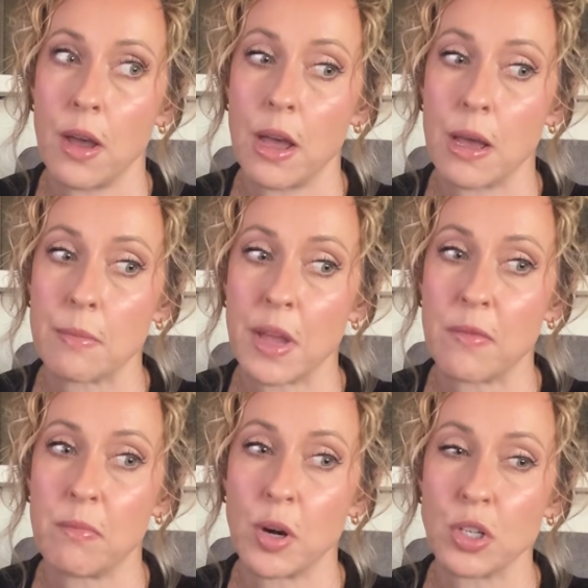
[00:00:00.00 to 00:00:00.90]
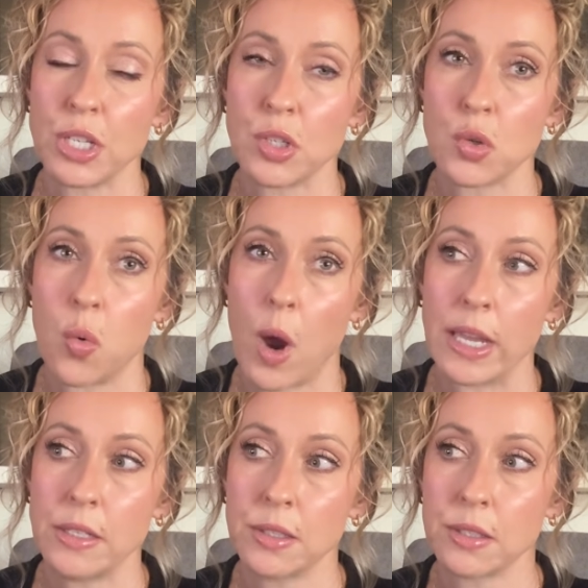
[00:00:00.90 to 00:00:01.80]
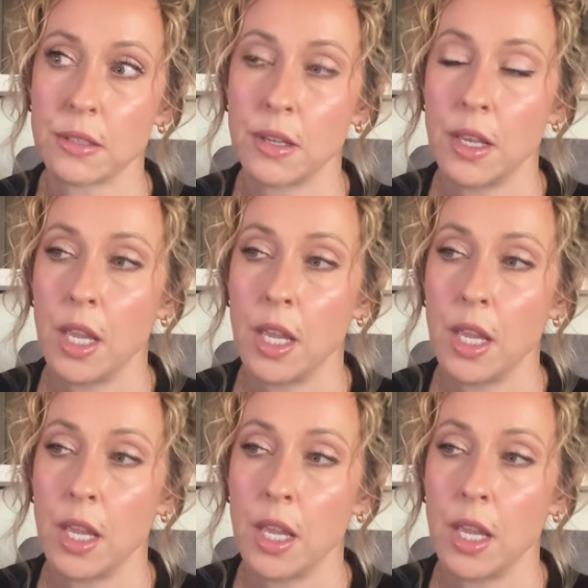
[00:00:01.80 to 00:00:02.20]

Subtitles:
I've burned it twice,